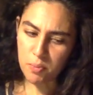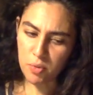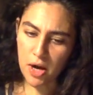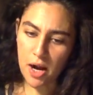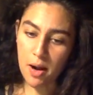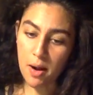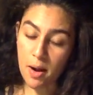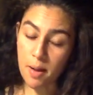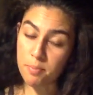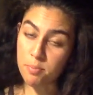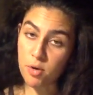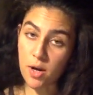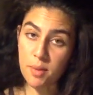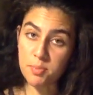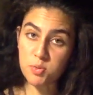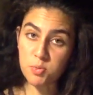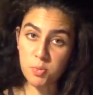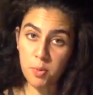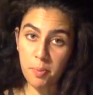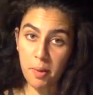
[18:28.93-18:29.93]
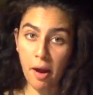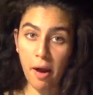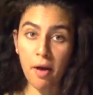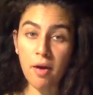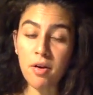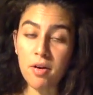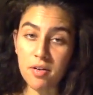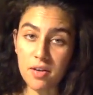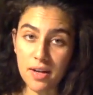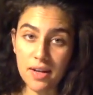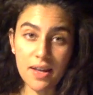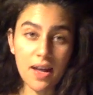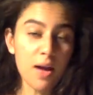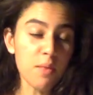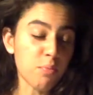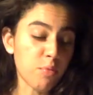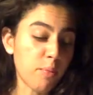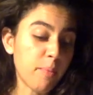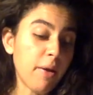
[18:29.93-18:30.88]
perhaps prepared, again,